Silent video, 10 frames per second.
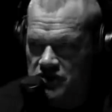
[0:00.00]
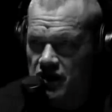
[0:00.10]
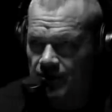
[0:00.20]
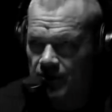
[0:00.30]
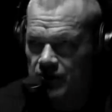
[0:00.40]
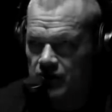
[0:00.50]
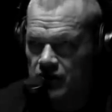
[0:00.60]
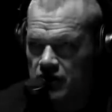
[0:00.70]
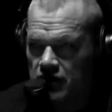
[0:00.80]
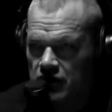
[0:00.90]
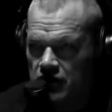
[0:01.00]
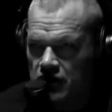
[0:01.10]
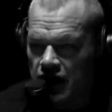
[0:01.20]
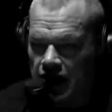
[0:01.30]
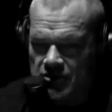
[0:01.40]
of time.
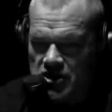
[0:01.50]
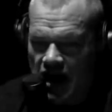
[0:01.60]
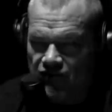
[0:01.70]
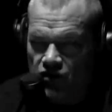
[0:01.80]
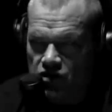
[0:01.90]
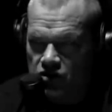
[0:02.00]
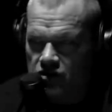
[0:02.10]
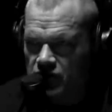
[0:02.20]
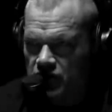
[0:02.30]
Like, how much effort are you going to